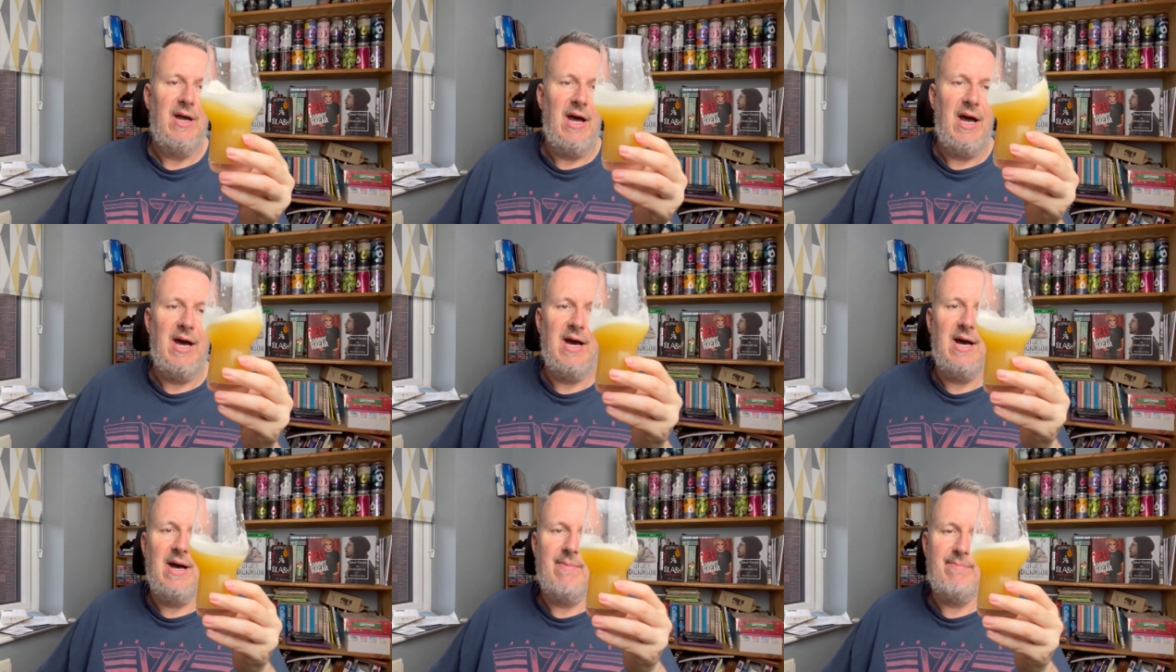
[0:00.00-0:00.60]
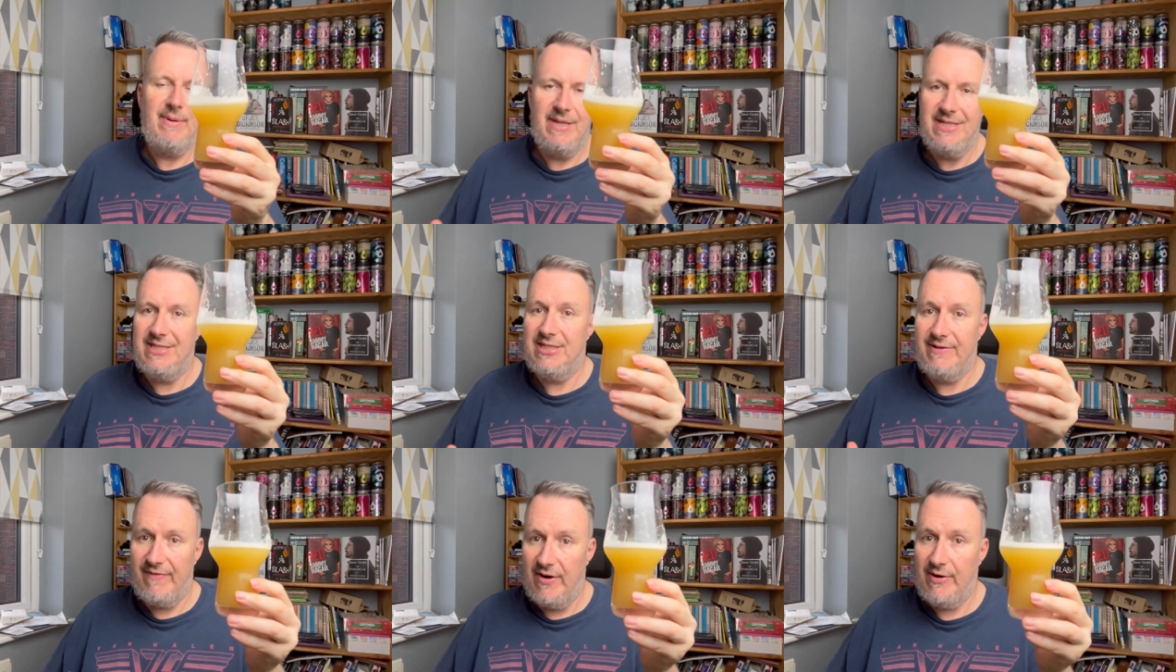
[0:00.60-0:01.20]
Um, but this
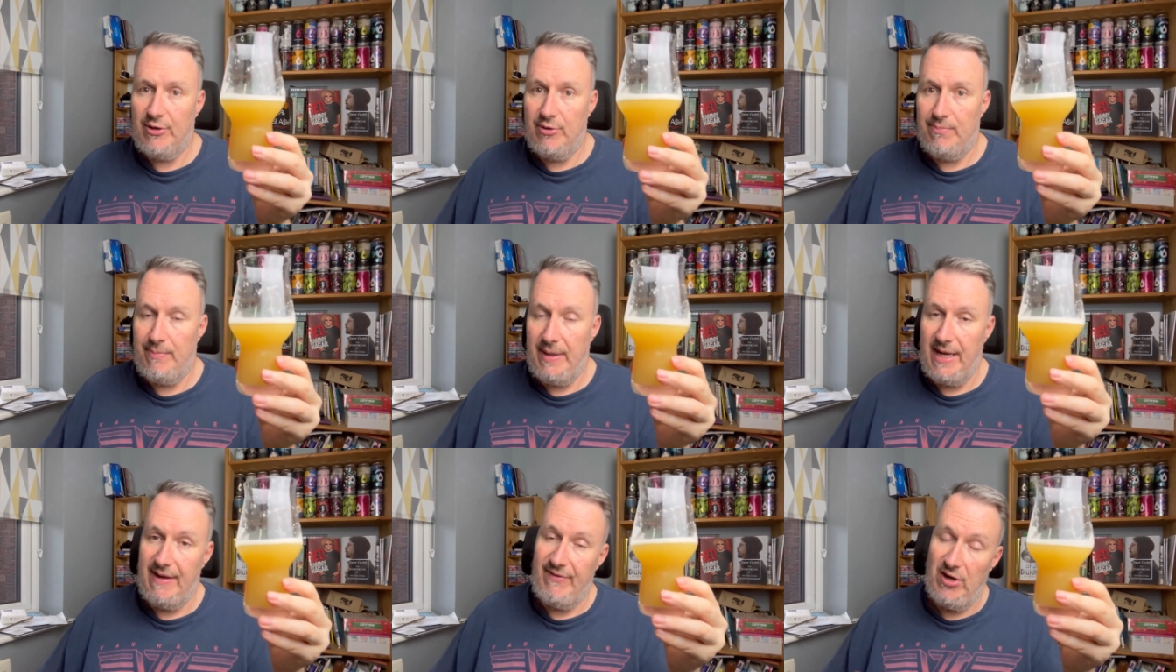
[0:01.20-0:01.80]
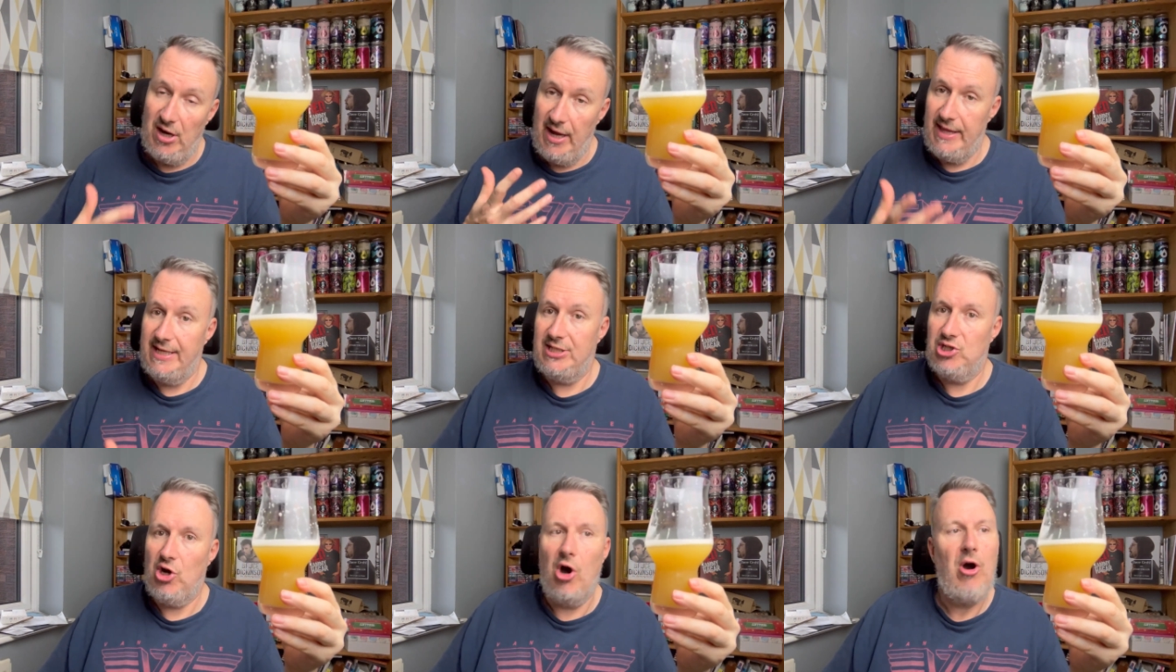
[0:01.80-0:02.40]
is a very good beer. If you like
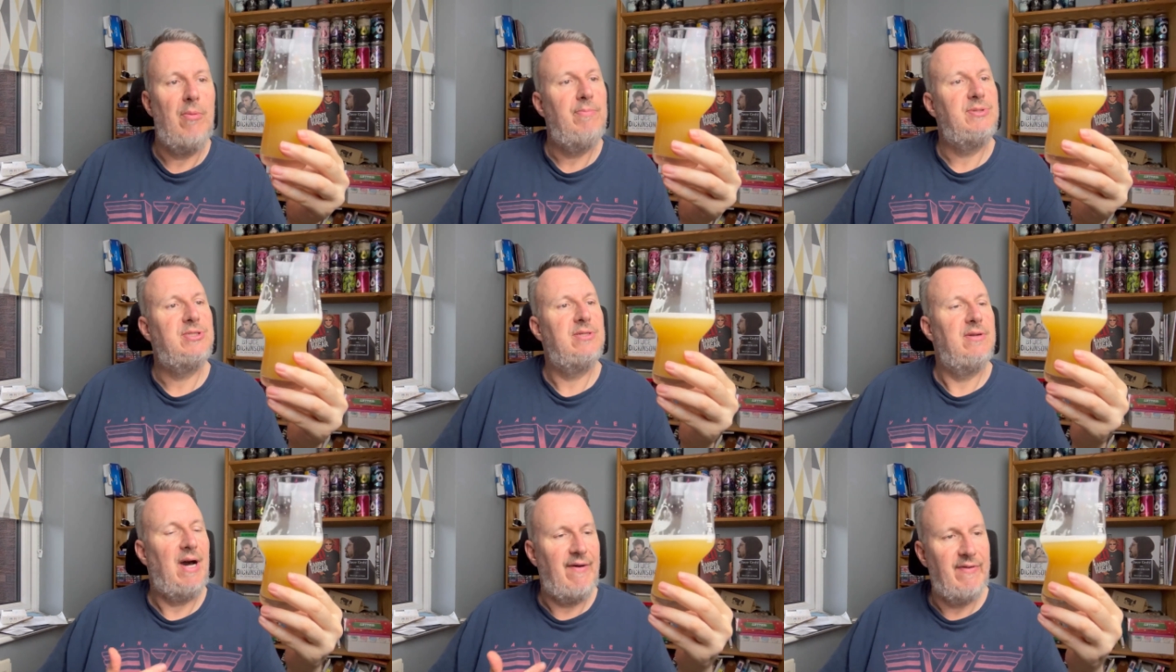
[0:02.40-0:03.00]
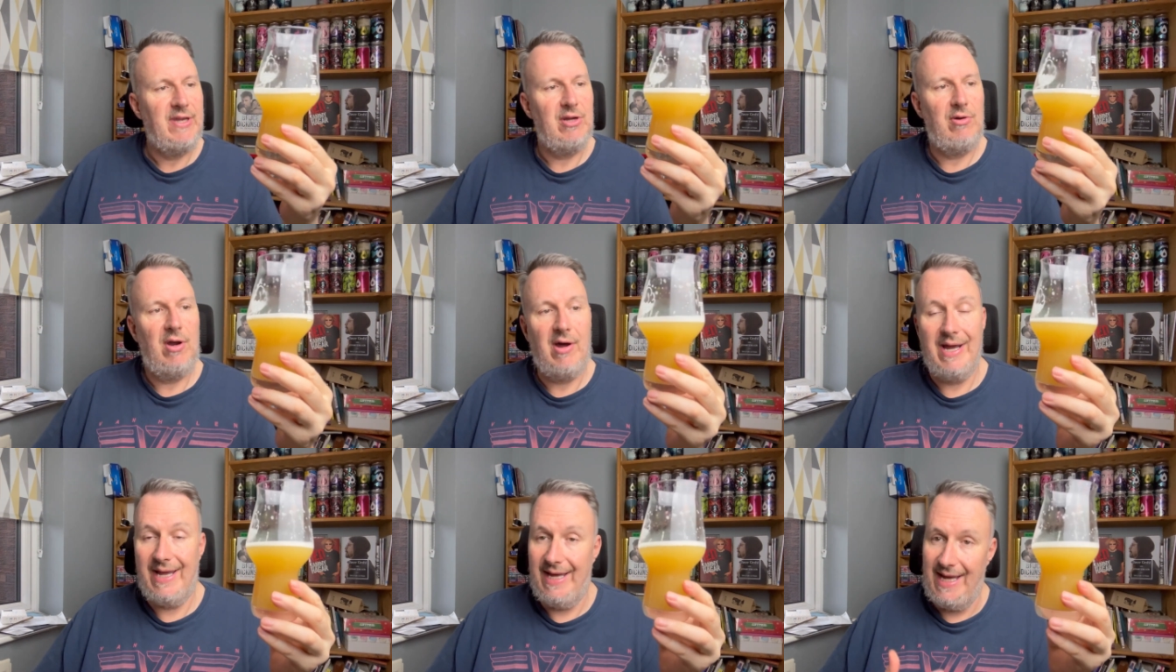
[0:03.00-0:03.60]
these hops, I think you'll
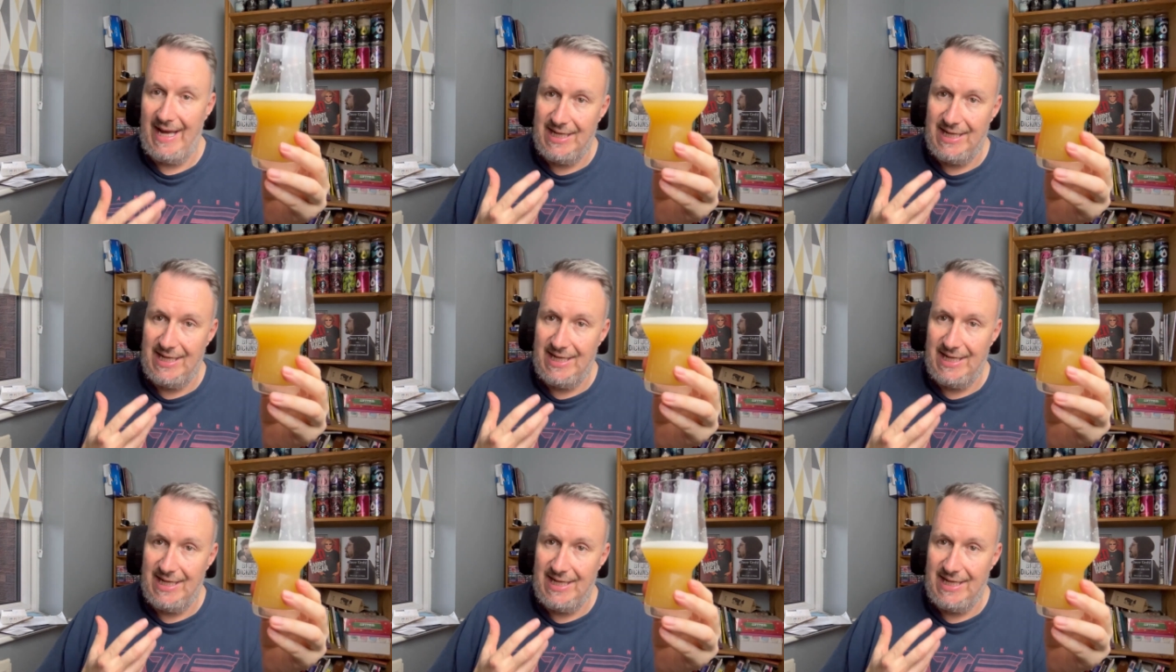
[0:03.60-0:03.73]
like it.